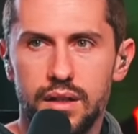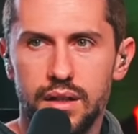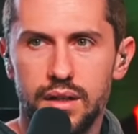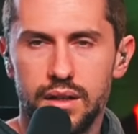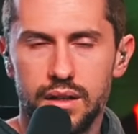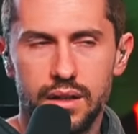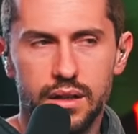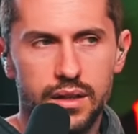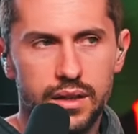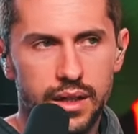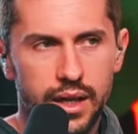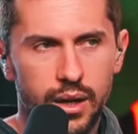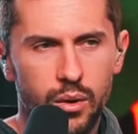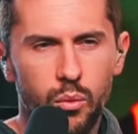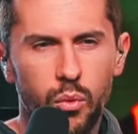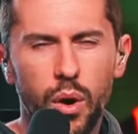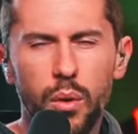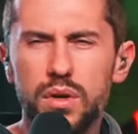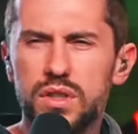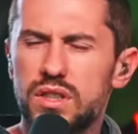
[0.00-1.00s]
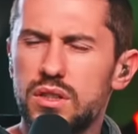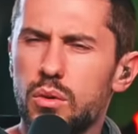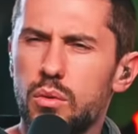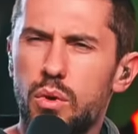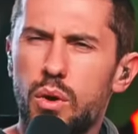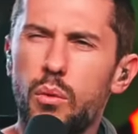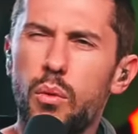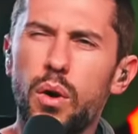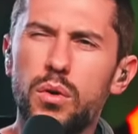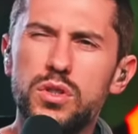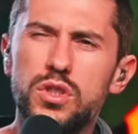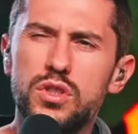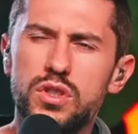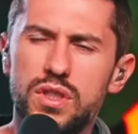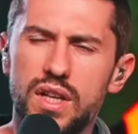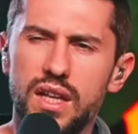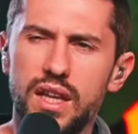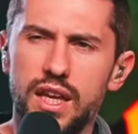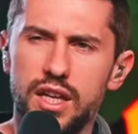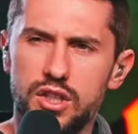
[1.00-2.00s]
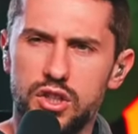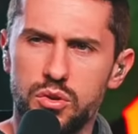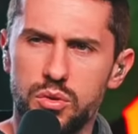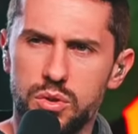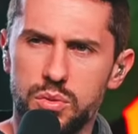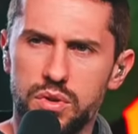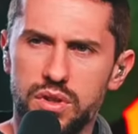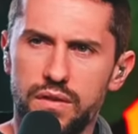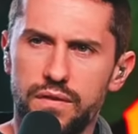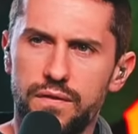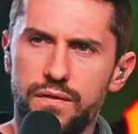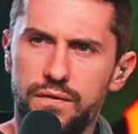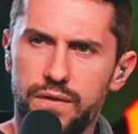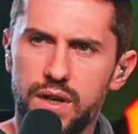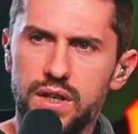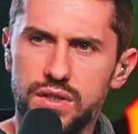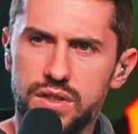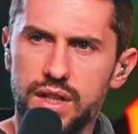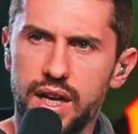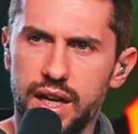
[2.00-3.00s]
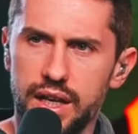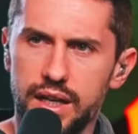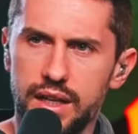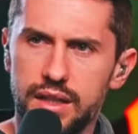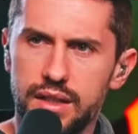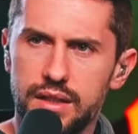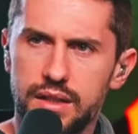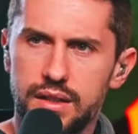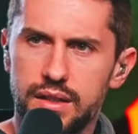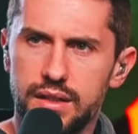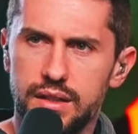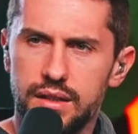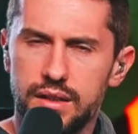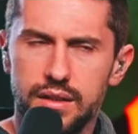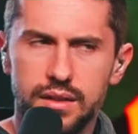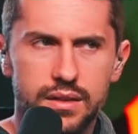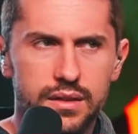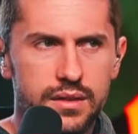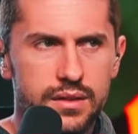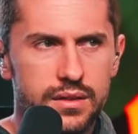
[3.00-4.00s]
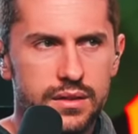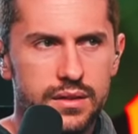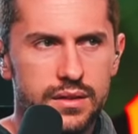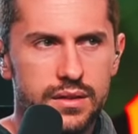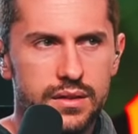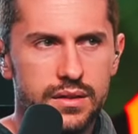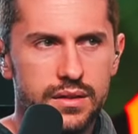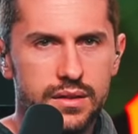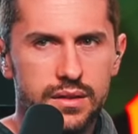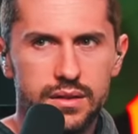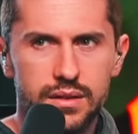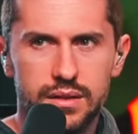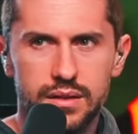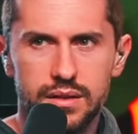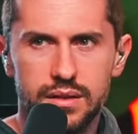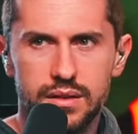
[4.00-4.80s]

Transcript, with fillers: Rockstar. Yeah. Unbelievable. What would you say the issue was with the first edit? The first